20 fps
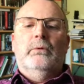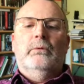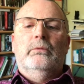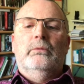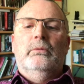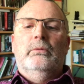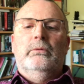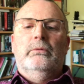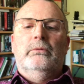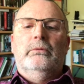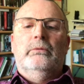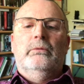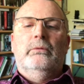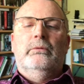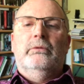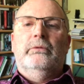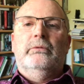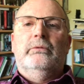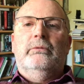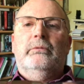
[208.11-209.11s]
all all
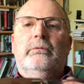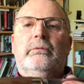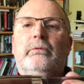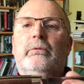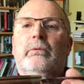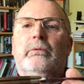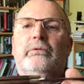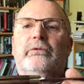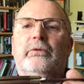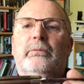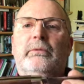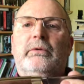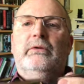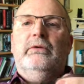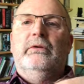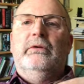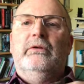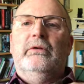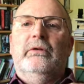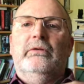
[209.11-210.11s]
the all similar
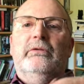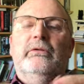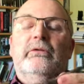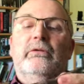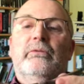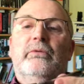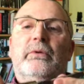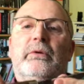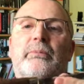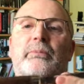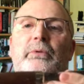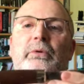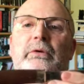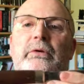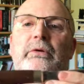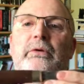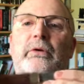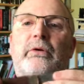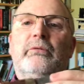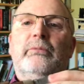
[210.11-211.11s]
details. It's a very pretty
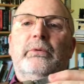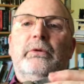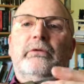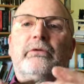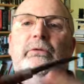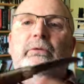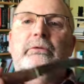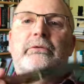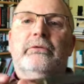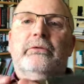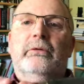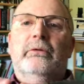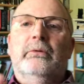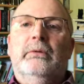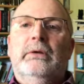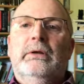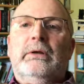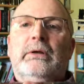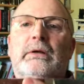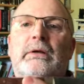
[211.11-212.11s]
knife, but it's also
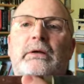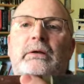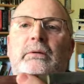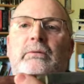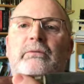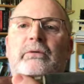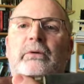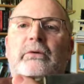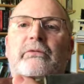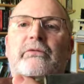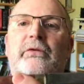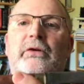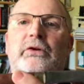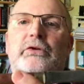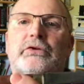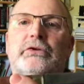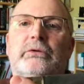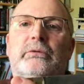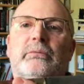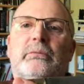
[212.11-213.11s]
very
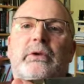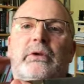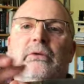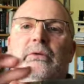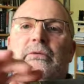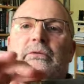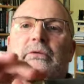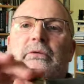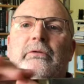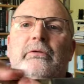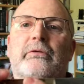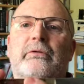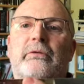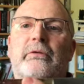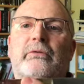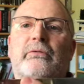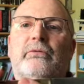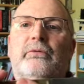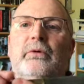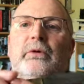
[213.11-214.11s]
functional because it's
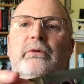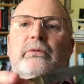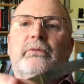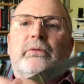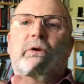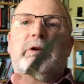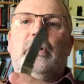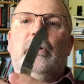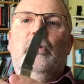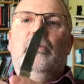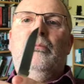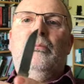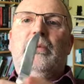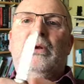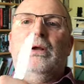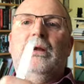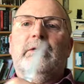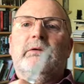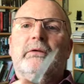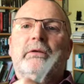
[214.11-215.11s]
it's very very
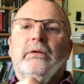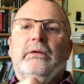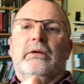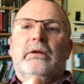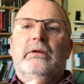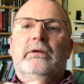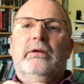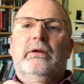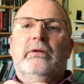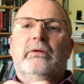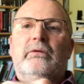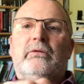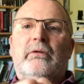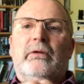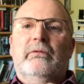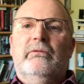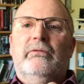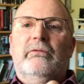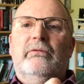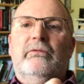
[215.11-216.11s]
compact and yet it,
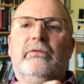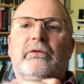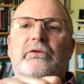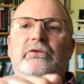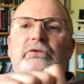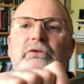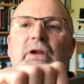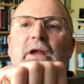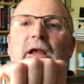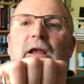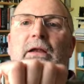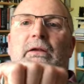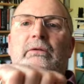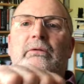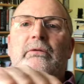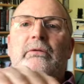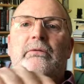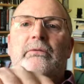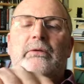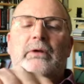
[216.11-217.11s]
it fits your
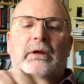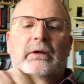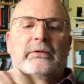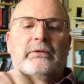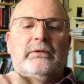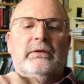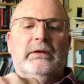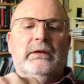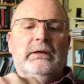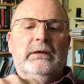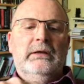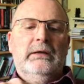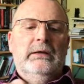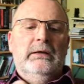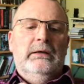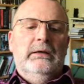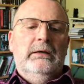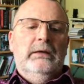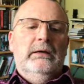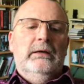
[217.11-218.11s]
hand nicely,
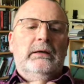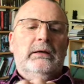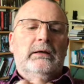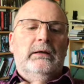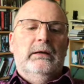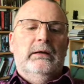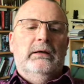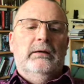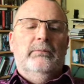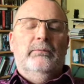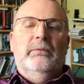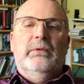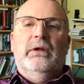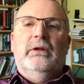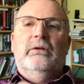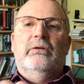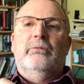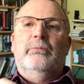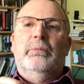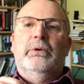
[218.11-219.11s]
um, and
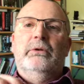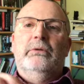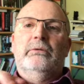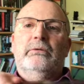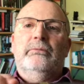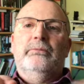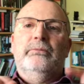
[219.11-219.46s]
it's built